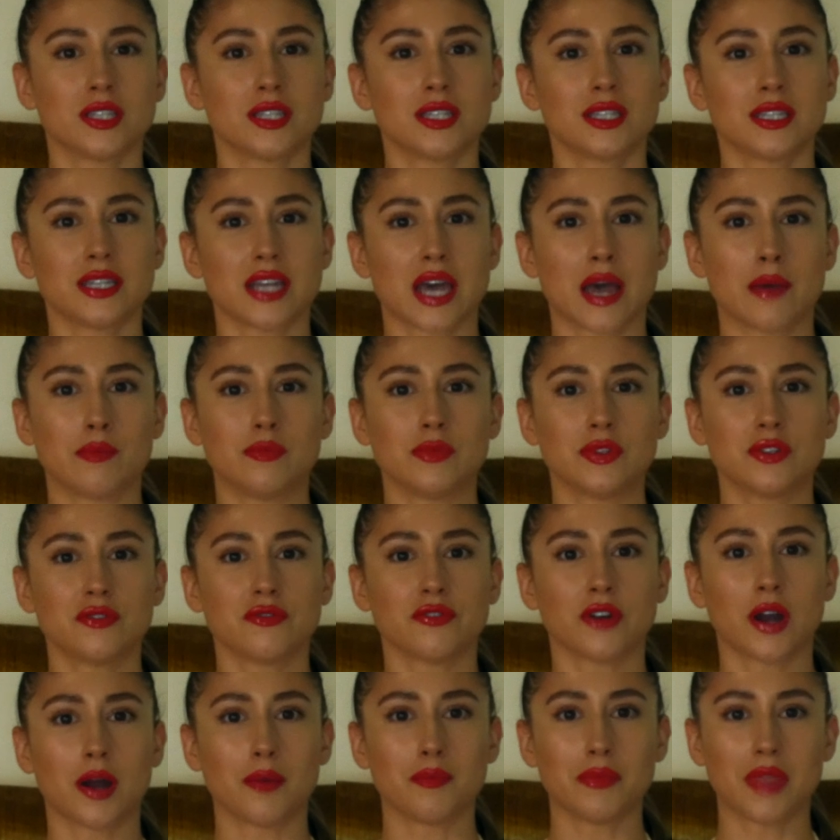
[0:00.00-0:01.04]
stems
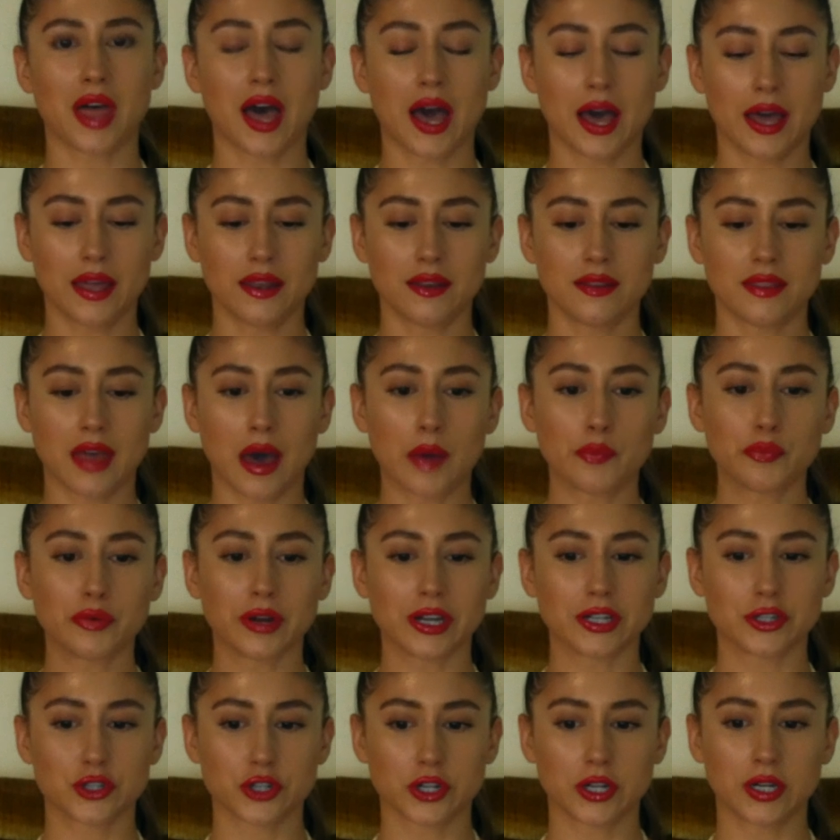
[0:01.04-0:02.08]
from that
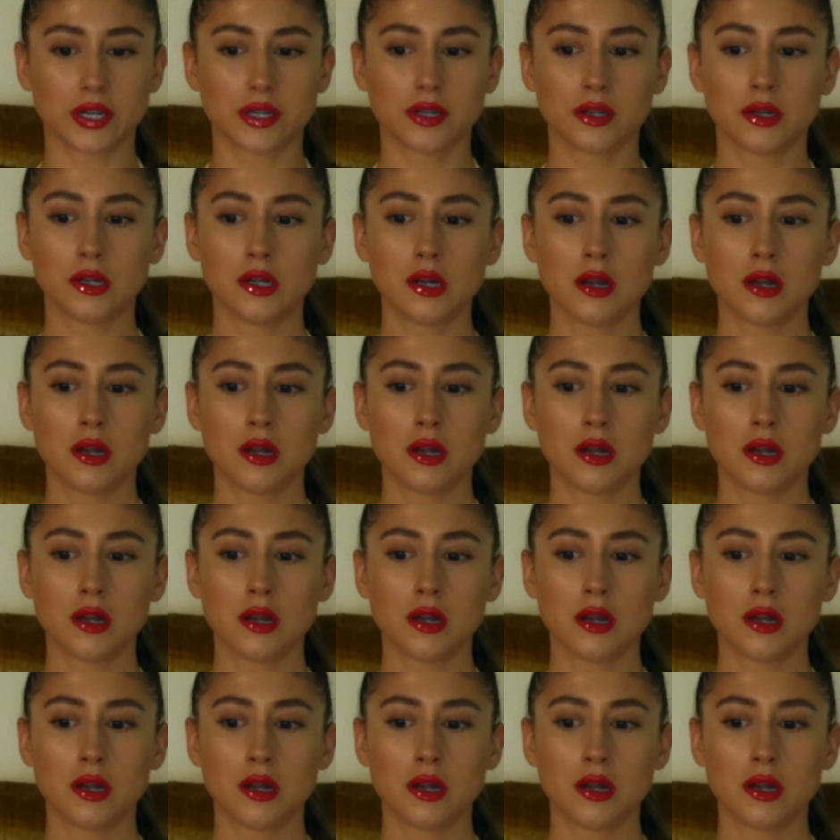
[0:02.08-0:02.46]
pressure.